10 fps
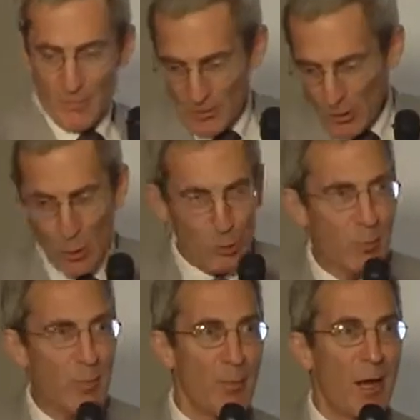gold
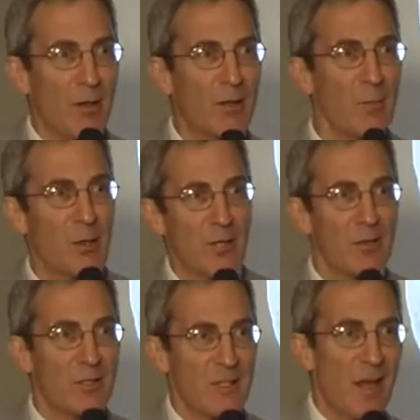would be piled up on the
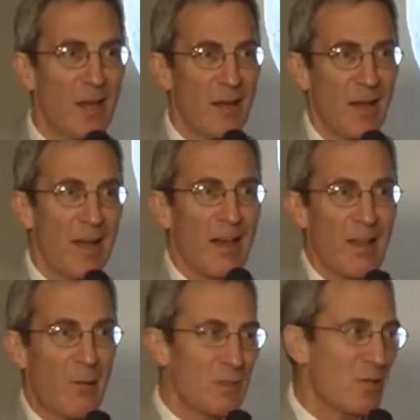other side, and
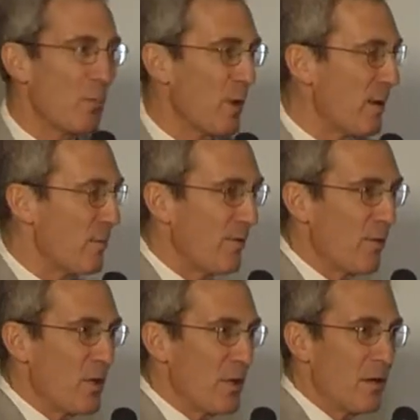that was their payment for
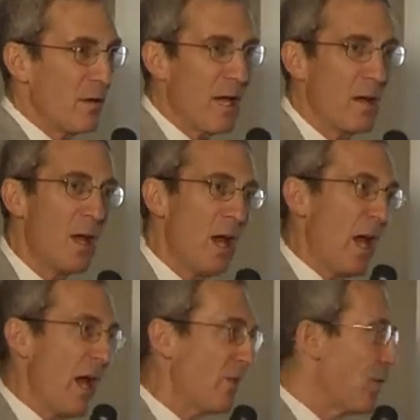the year. And
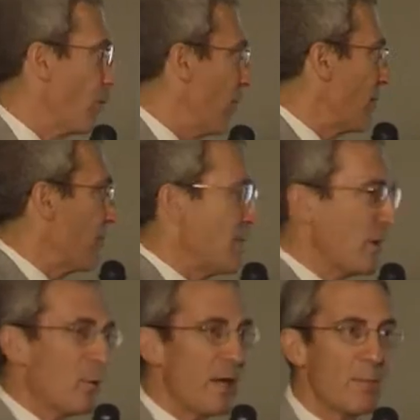the great
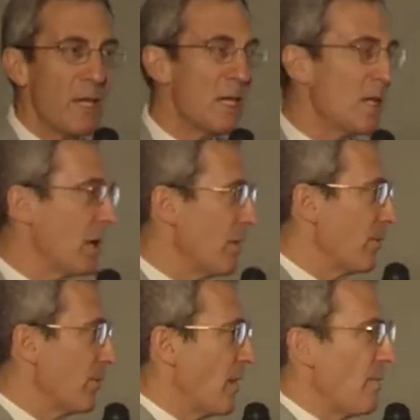men
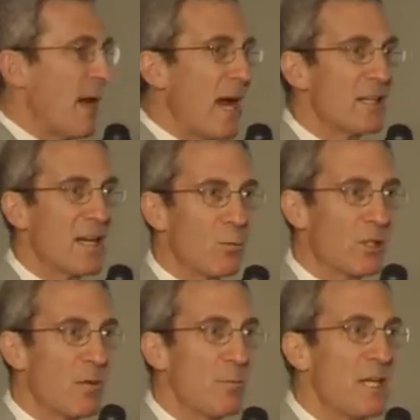of Baghdad would
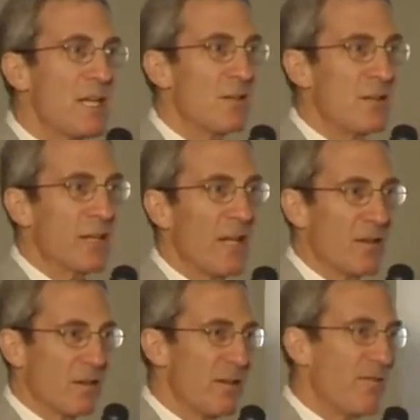compete to
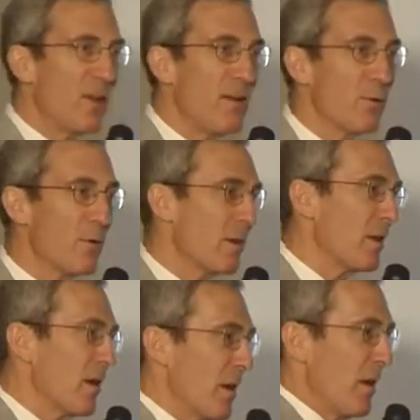get the favor and
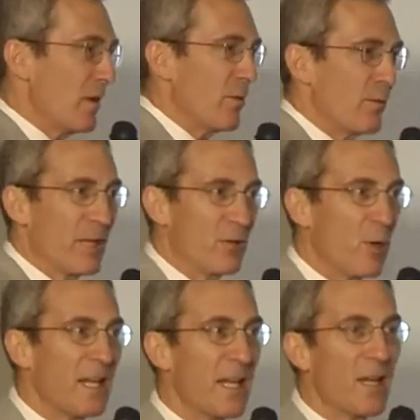they'd
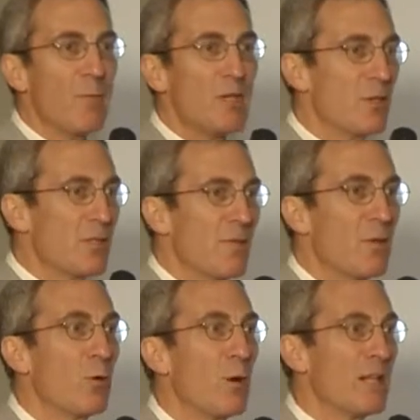try to get commissions of the
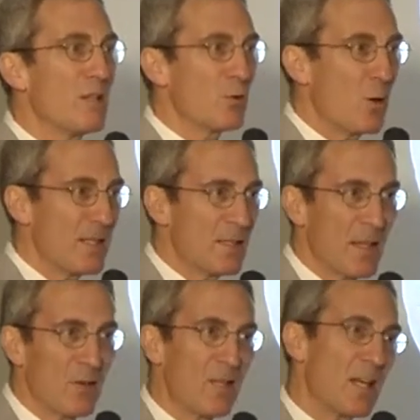greatest
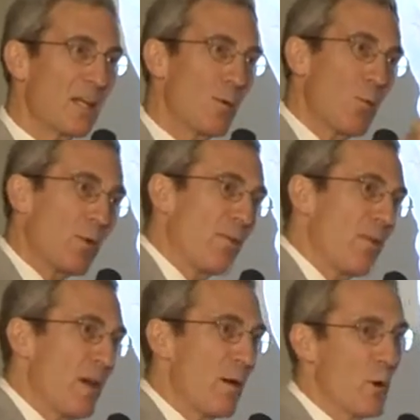translators and get them to work for
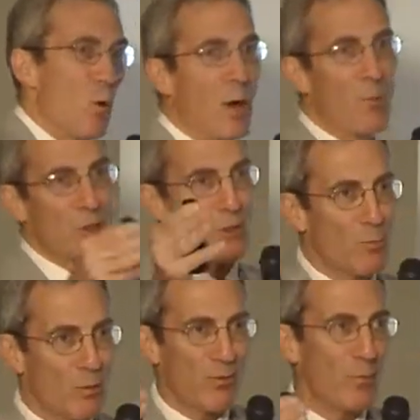them. No, I want you to
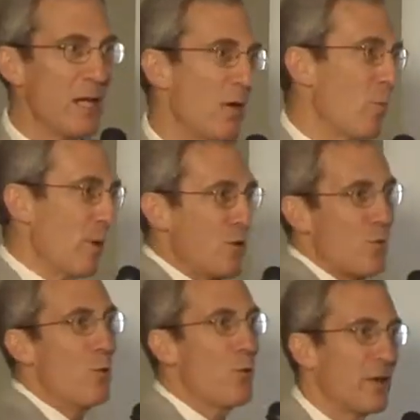work for me, I'll pay you
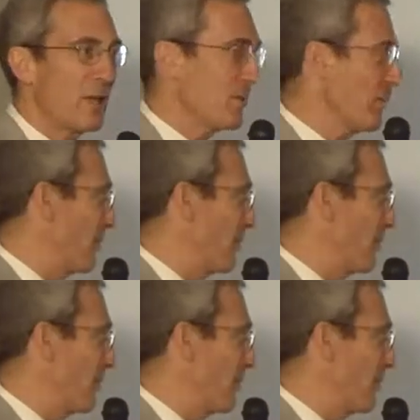more, that sort of